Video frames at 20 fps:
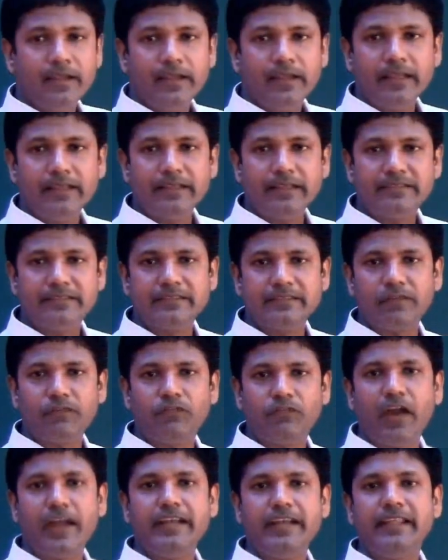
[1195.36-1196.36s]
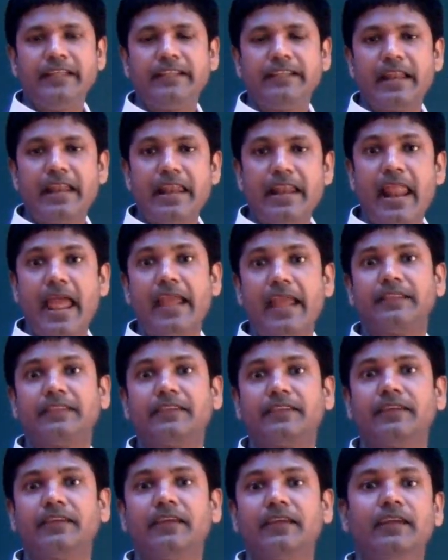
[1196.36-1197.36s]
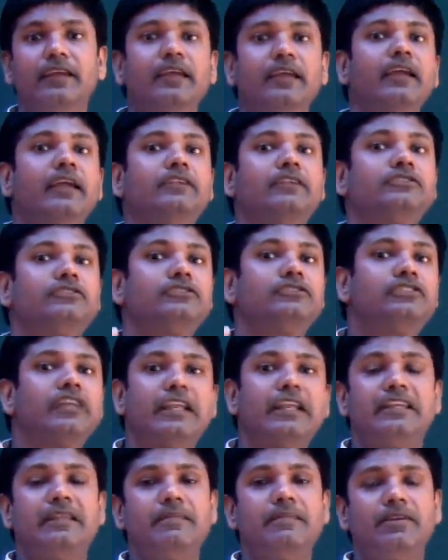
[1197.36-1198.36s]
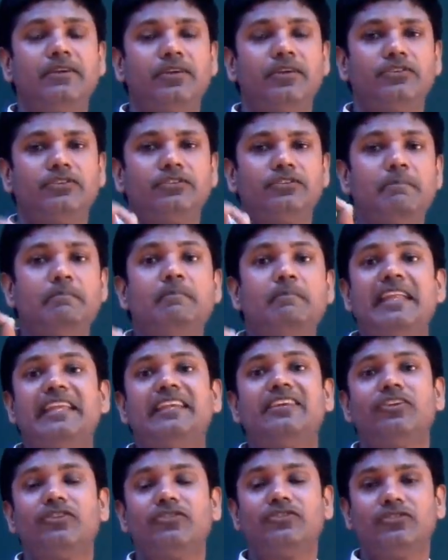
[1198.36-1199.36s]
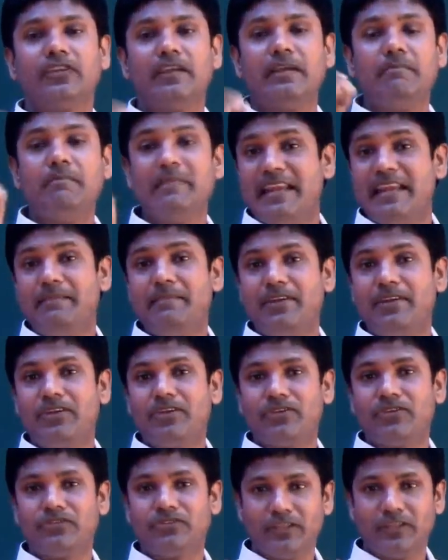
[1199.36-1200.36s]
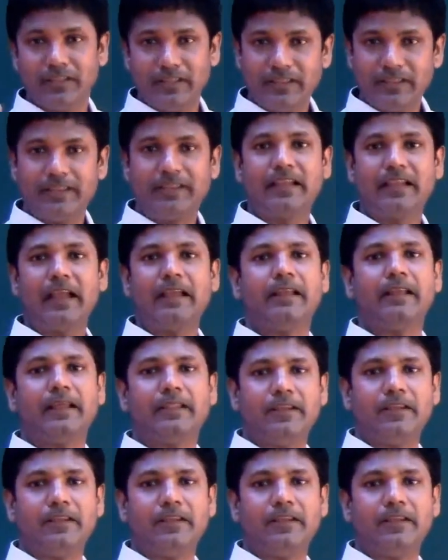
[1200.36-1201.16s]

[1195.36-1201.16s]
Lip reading: This is a finding the length. It's centimeters, meters, millimeters, kind of like